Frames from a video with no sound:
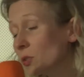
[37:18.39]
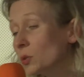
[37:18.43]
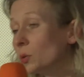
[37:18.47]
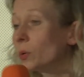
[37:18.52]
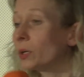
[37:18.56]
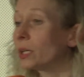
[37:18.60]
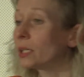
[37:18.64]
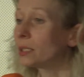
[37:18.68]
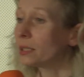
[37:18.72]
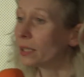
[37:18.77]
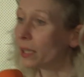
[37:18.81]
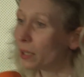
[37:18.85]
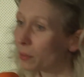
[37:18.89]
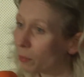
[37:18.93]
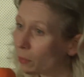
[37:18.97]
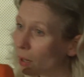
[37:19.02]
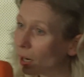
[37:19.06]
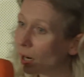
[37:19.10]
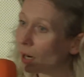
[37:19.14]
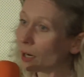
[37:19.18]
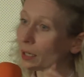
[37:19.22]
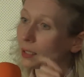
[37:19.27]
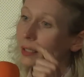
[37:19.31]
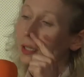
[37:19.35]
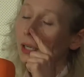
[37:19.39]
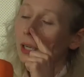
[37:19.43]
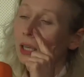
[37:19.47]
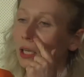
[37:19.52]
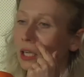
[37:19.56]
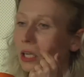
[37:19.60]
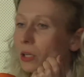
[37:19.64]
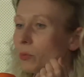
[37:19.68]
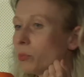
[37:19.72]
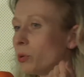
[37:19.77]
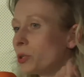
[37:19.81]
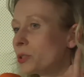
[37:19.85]
you want to take part?
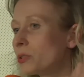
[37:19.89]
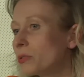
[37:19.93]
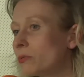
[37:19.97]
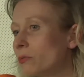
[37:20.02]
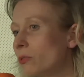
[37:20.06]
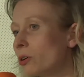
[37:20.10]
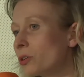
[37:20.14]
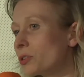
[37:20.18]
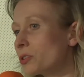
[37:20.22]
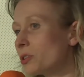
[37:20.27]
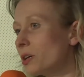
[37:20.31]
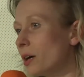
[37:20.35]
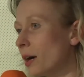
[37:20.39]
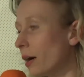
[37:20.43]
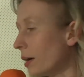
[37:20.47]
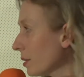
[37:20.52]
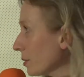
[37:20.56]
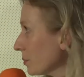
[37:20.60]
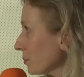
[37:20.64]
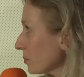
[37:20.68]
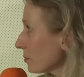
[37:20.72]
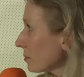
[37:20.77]
It was the wrong start.